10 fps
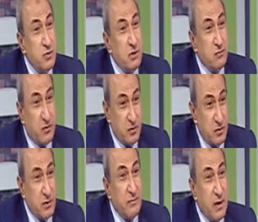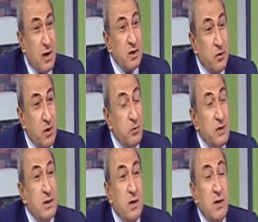and photograph actually
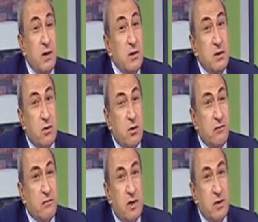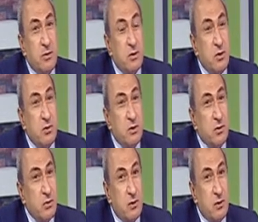with, Vladimir Putin or